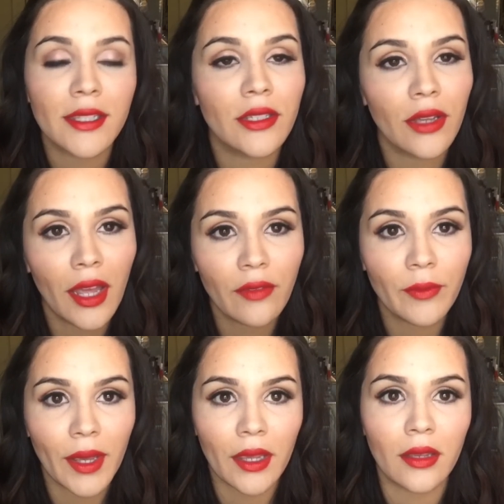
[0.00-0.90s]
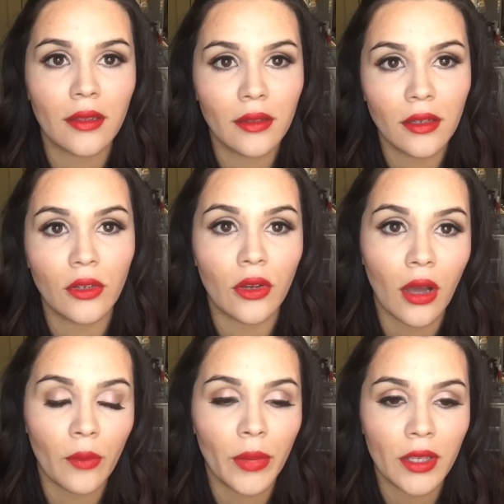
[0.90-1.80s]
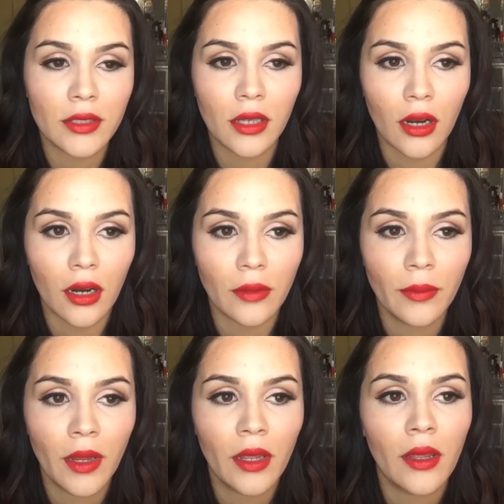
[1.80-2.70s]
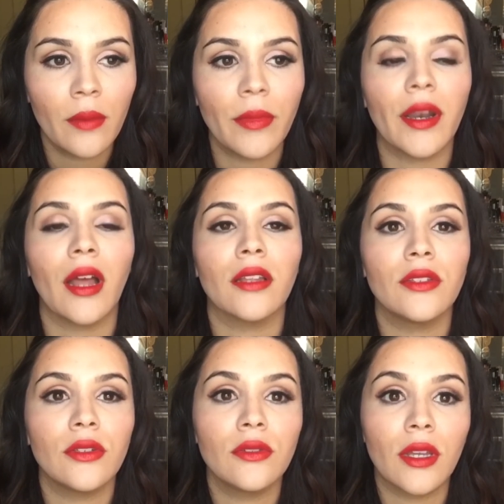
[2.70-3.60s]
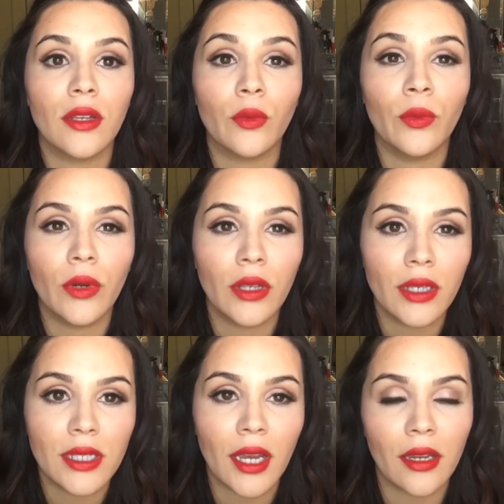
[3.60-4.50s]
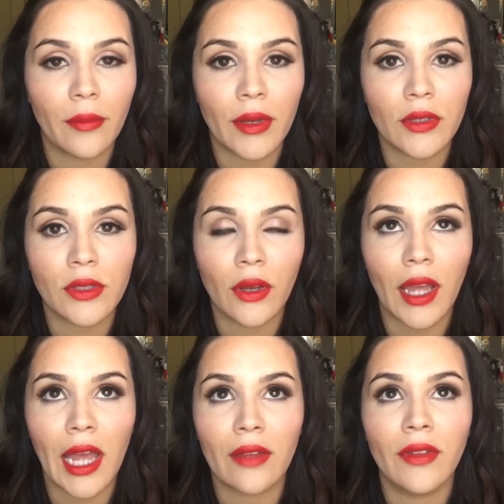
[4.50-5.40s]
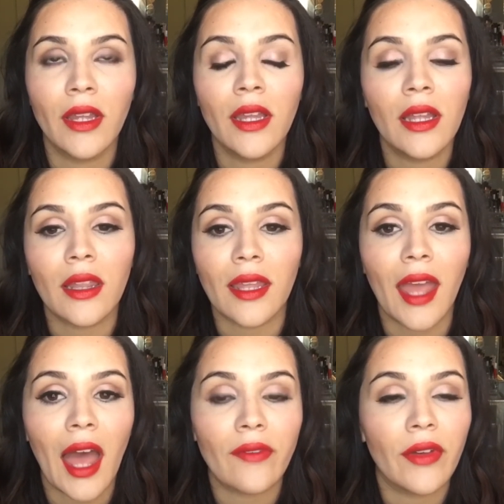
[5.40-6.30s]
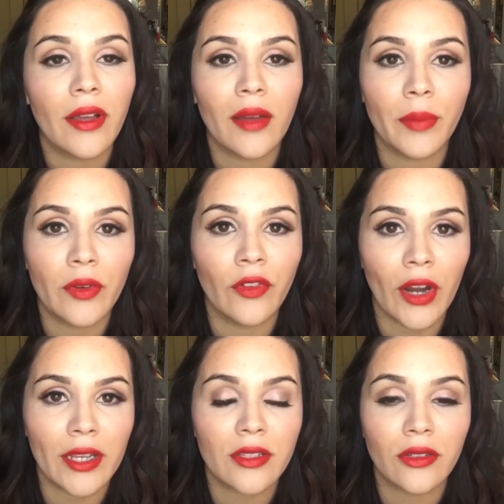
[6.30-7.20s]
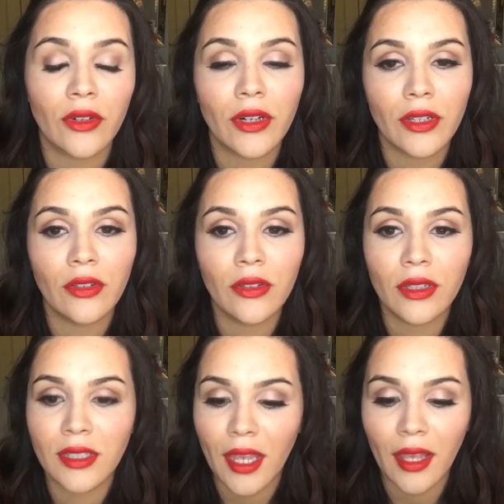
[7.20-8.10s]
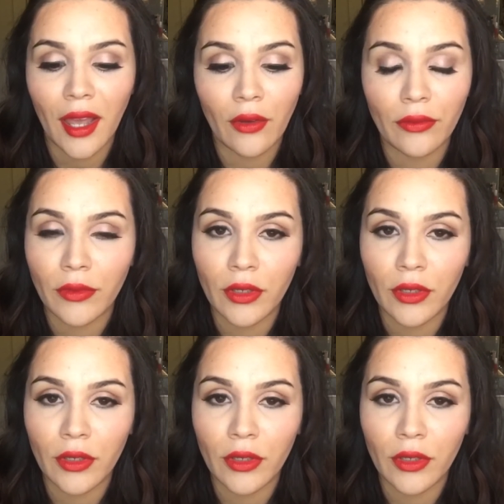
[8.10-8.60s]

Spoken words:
still have my, complex carbs, but I'll do like a really tiny amount, so I'll have like half a cup of rice, or you could take out,